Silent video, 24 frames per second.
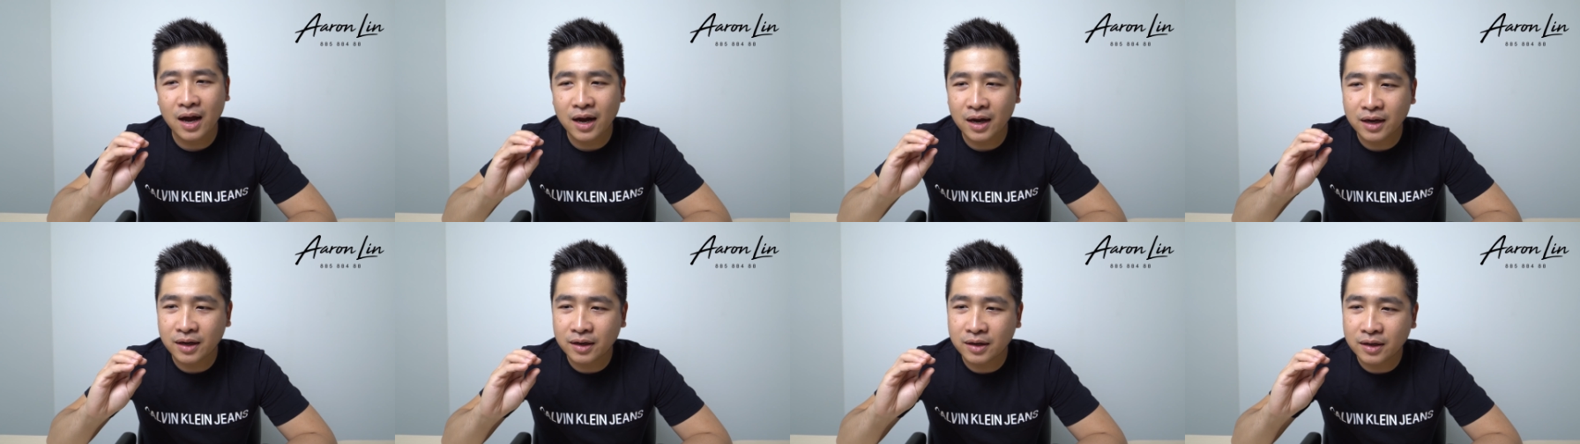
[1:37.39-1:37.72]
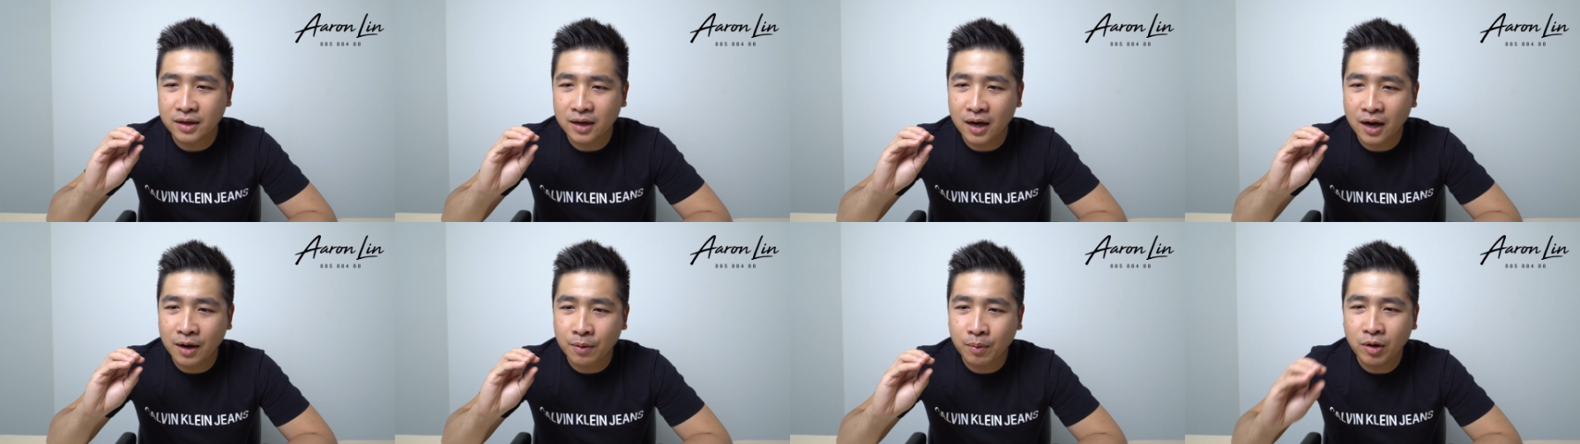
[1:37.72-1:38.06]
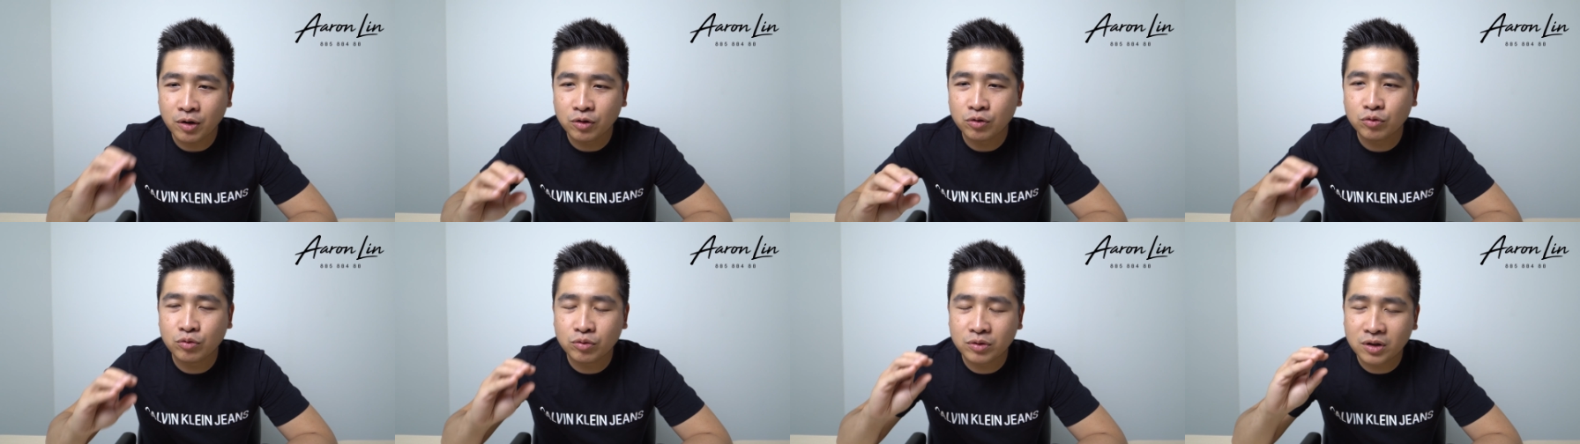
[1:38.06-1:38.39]
I
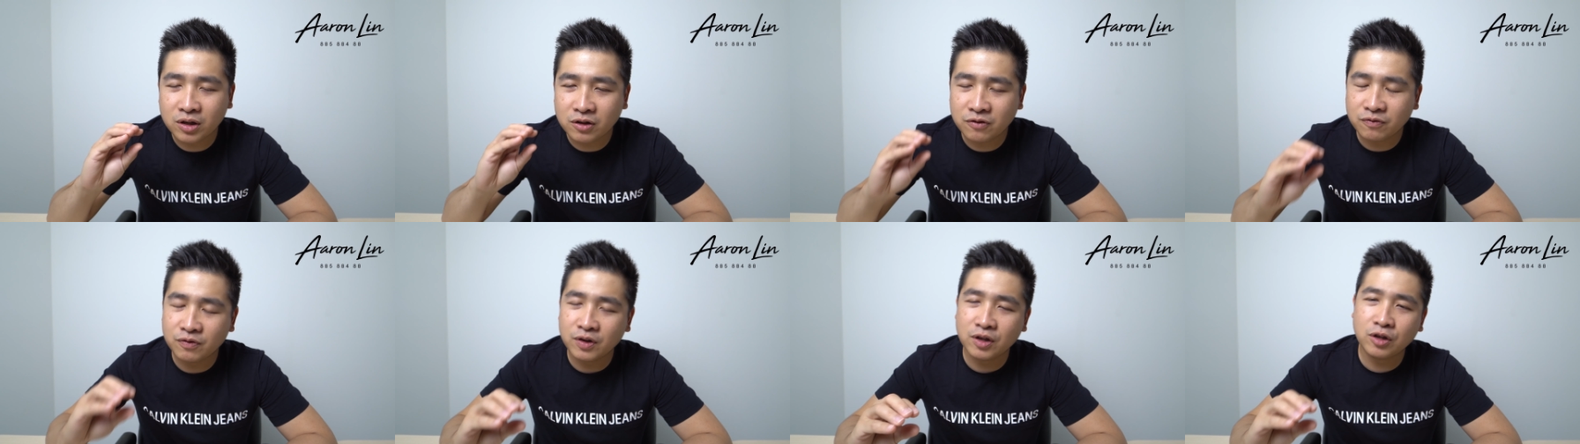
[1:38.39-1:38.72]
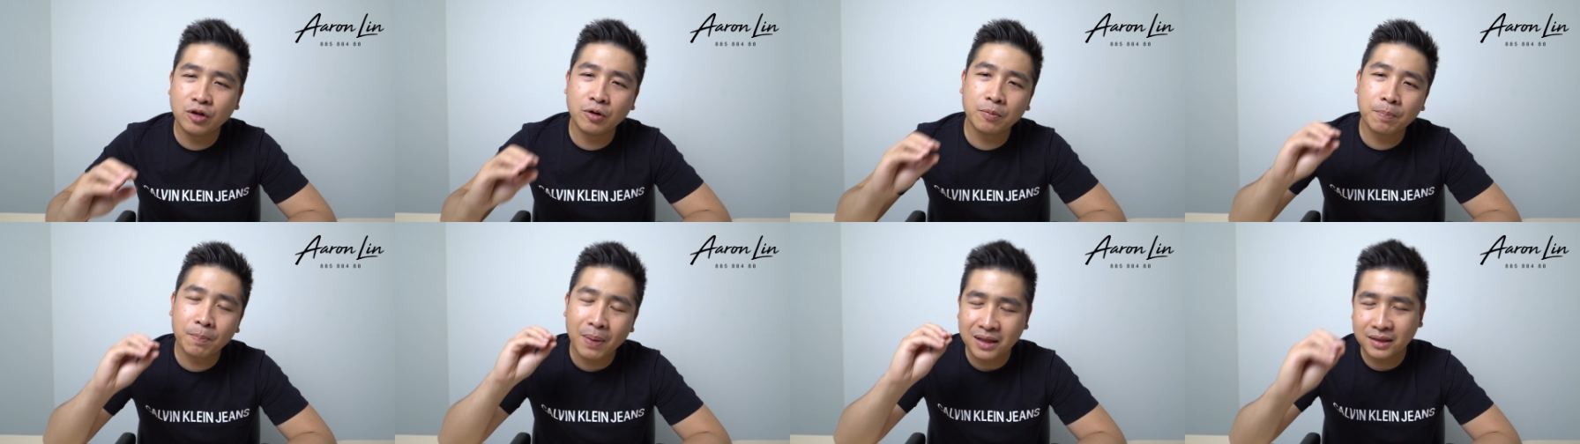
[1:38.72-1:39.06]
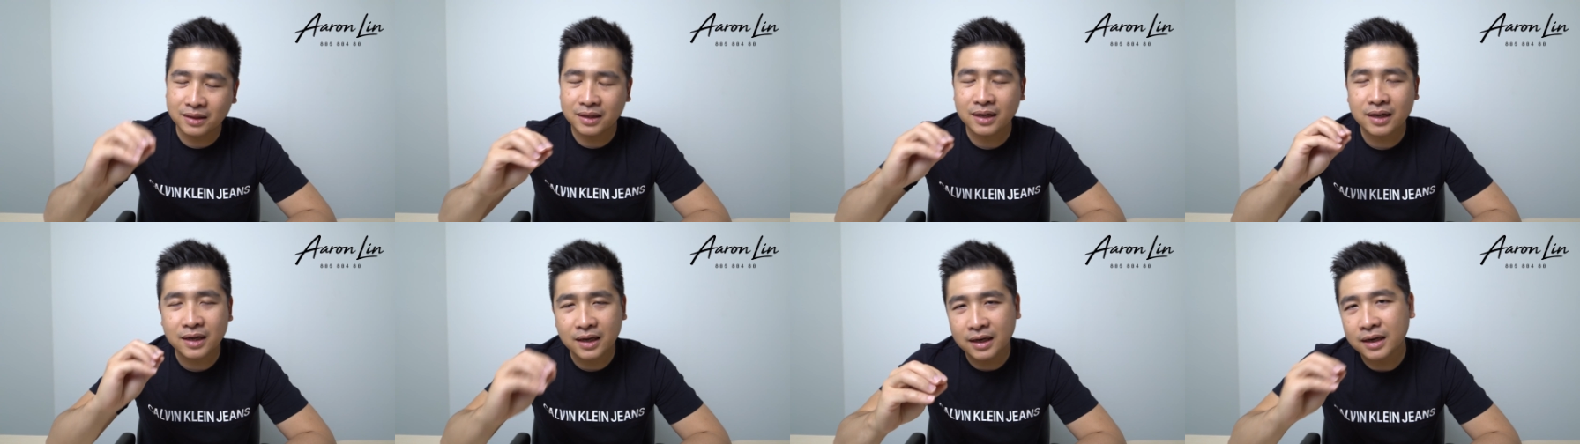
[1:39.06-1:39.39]
want to do this video
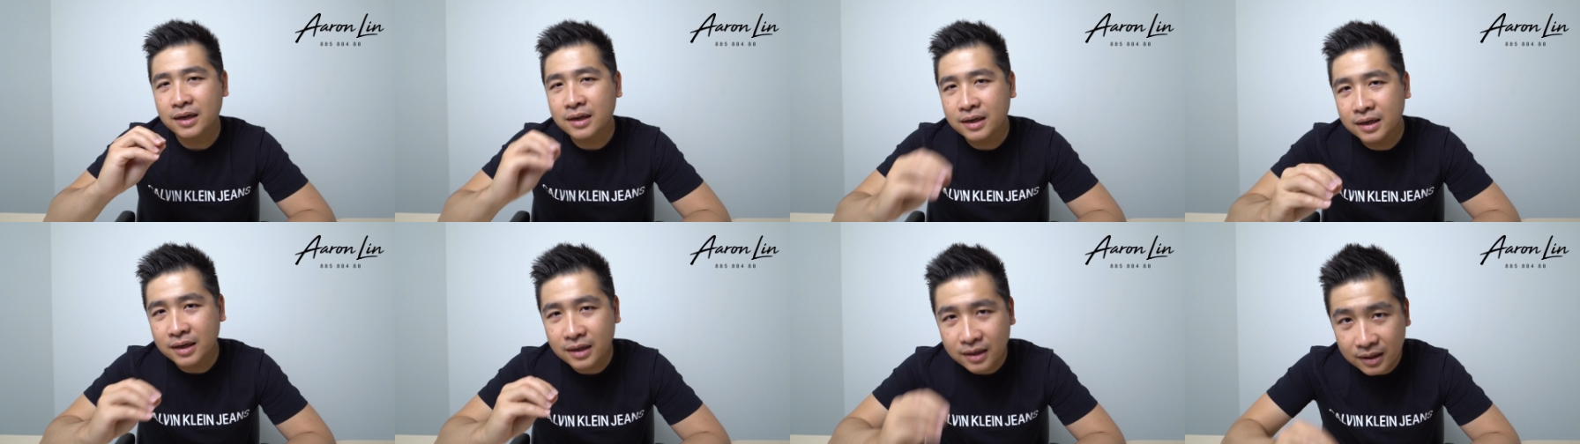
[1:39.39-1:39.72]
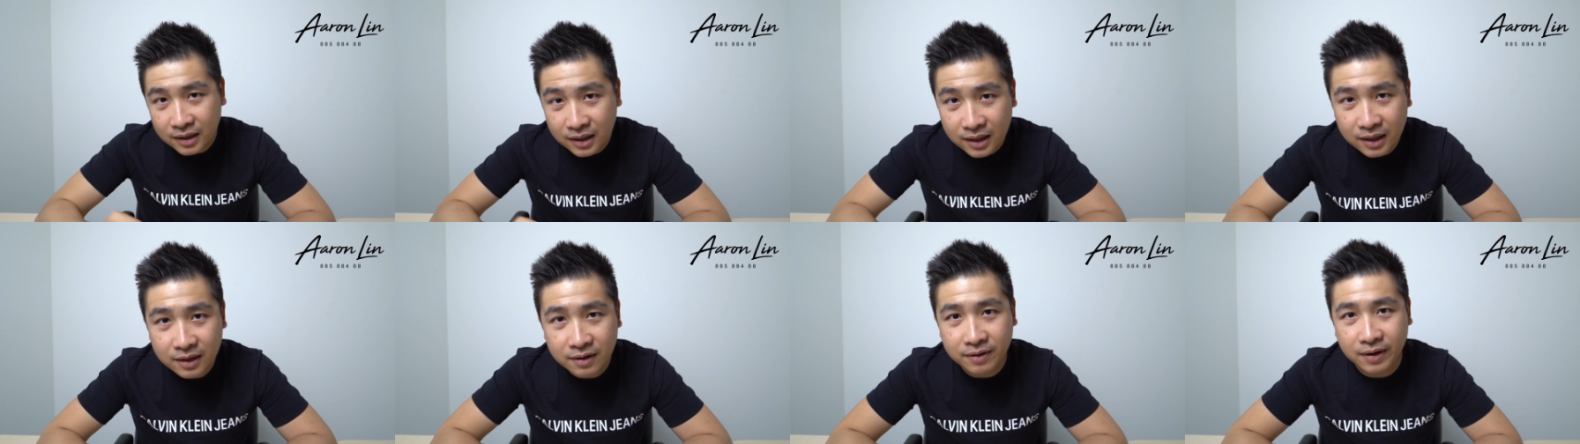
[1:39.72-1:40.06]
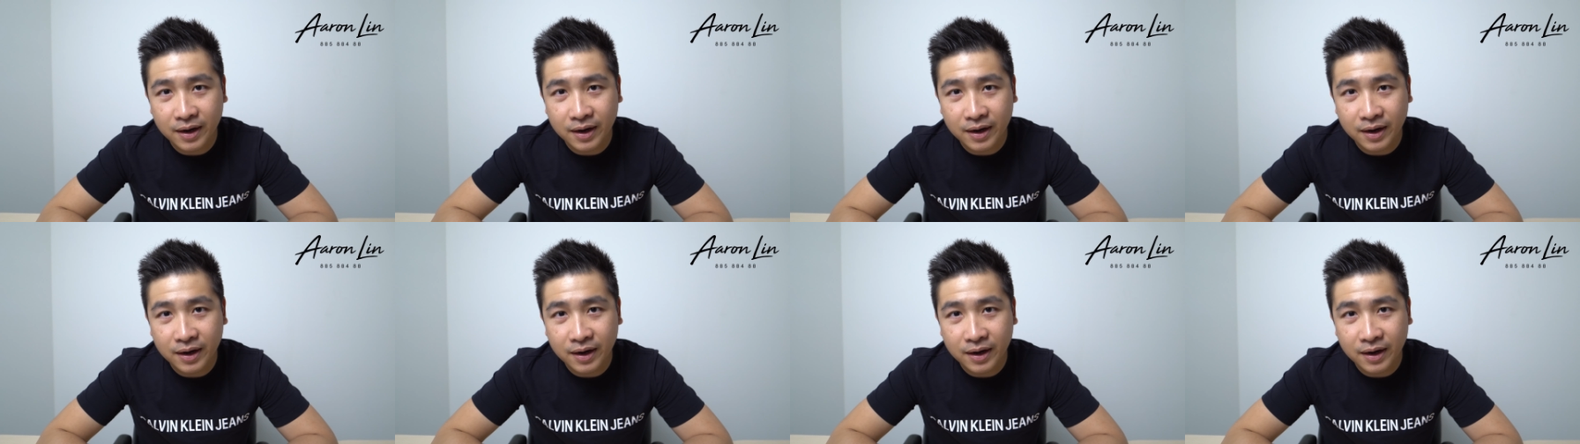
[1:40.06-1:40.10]
particularly,